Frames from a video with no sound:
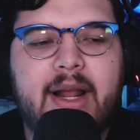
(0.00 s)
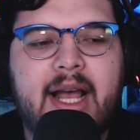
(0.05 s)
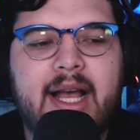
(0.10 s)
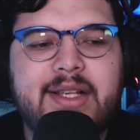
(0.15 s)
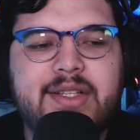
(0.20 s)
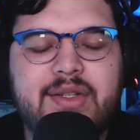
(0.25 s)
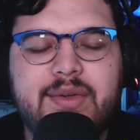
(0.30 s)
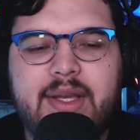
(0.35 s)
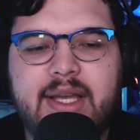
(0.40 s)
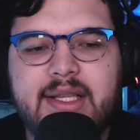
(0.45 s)
but
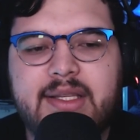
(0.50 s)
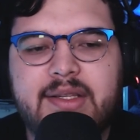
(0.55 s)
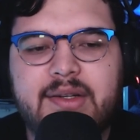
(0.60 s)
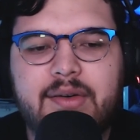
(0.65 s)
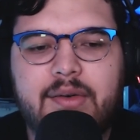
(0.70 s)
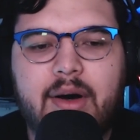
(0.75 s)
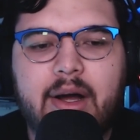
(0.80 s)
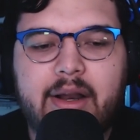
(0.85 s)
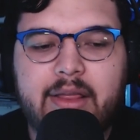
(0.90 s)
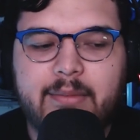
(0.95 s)
as you get
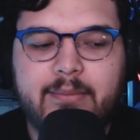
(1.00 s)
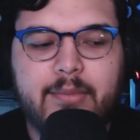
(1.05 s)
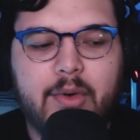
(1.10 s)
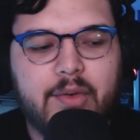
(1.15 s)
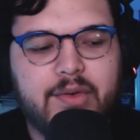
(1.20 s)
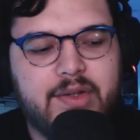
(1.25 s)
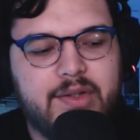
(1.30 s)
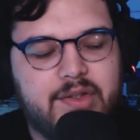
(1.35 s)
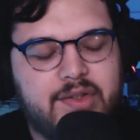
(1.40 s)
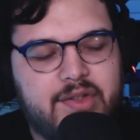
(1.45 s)
to a lot of the
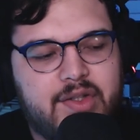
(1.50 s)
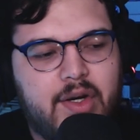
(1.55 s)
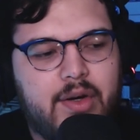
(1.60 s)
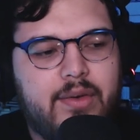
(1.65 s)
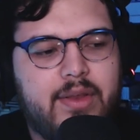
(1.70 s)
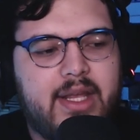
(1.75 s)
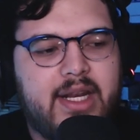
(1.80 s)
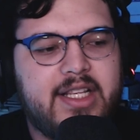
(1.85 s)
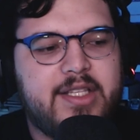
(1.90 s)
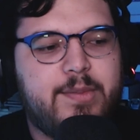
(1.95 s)
molten
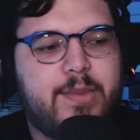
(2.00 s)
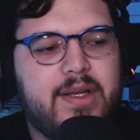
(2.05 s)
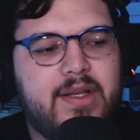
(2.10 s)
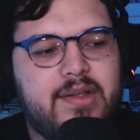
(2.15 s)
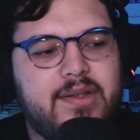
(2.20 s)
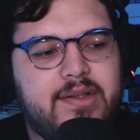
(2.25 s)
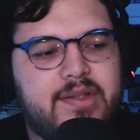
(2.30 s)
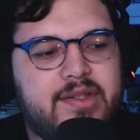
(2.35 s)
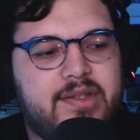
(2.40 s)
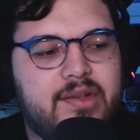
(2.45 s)
stone that has
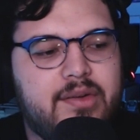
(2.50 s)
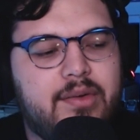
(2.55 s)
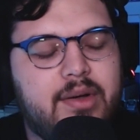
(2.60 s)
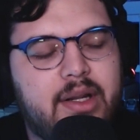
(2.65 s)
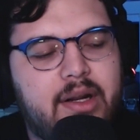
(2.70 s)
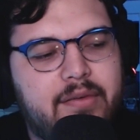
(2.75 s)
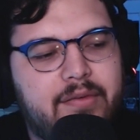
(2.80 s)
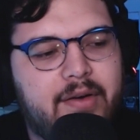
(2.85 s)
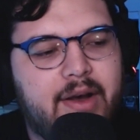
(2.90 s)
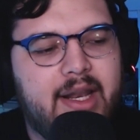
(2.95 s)
been
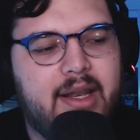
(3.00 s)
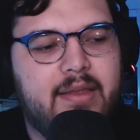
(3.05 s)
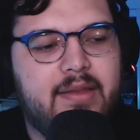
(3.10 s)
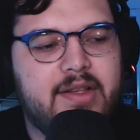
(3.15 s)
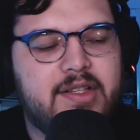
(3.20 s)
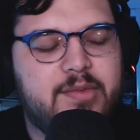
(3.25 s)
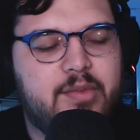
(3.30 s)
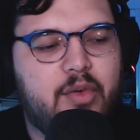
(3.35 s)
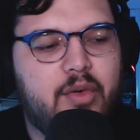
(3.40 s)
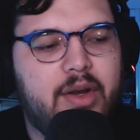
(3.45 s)
solidified
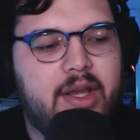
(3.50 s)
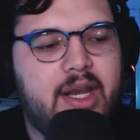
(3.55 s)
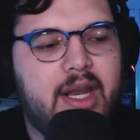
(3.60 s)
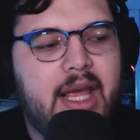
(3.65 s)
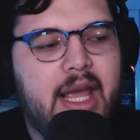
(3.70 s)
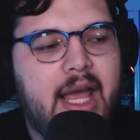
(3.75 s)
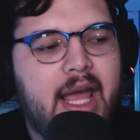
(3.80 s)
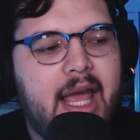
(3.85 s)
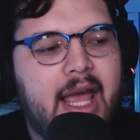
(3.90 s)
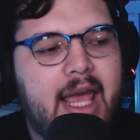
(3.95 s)
at this
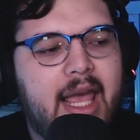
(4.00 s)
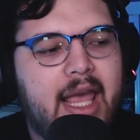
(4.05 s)
point,